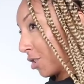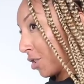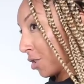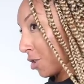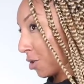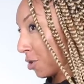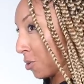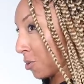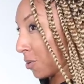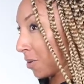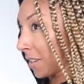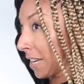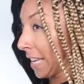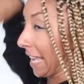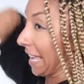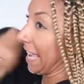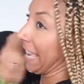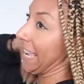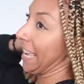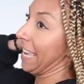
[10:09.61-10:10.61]
new
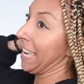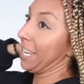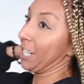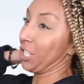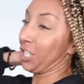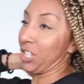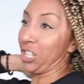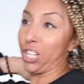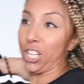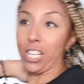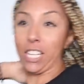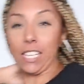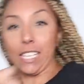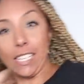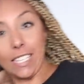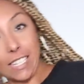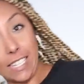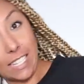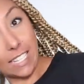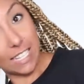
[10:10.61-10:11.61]

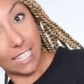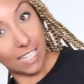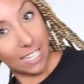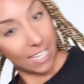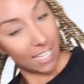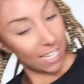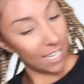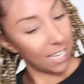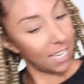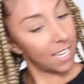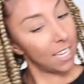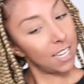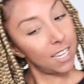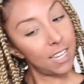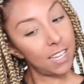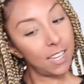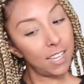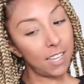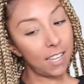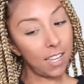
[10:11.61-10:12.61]
inches.
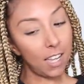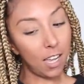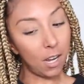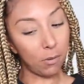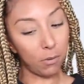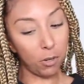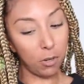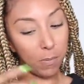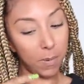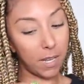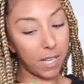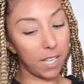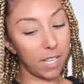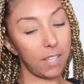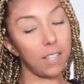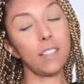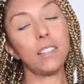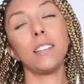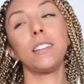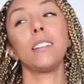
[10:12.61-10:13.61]
Aruba,
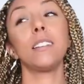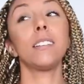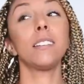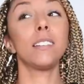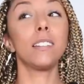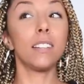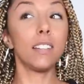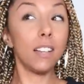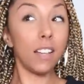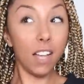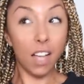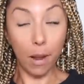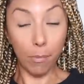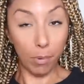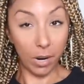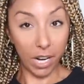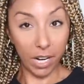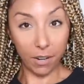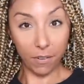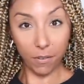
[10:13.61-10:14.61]
I'm
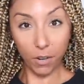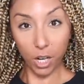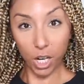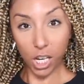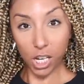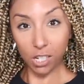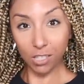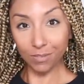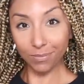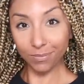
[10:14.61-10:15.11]
ready for you.